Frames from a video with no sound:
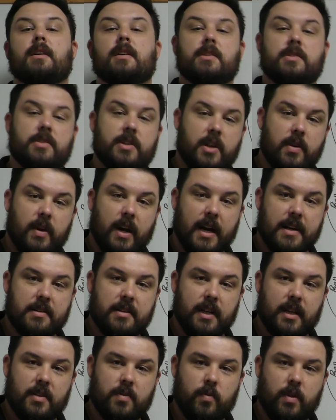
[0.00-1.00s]
See you
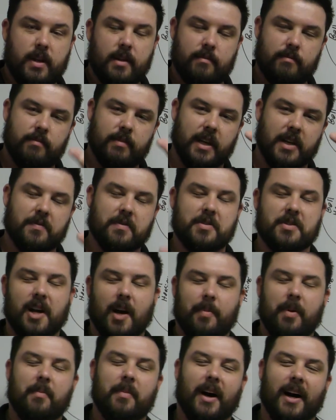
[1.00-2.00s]
guys next week. Thanks for
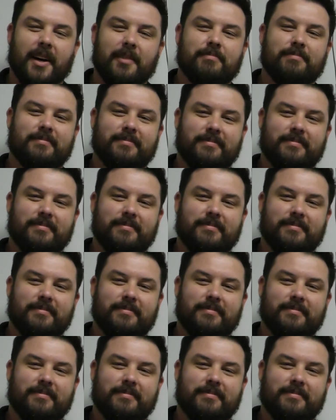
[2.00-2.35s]
stopping by.